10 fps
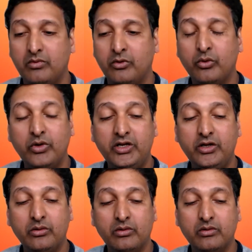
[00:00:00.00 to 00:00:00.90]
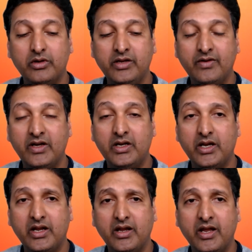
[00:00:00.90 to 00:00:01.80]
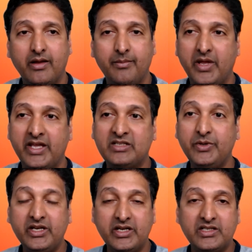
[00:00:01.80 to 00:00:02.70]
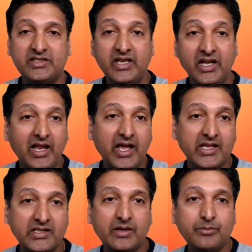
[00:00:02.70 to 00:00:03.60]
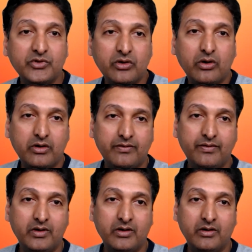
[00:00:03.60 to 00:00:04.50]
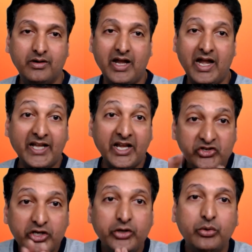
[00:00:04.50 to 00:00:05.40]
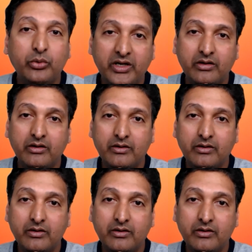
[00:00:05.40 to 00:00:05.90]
no need to even experience still has some sort of attention to it,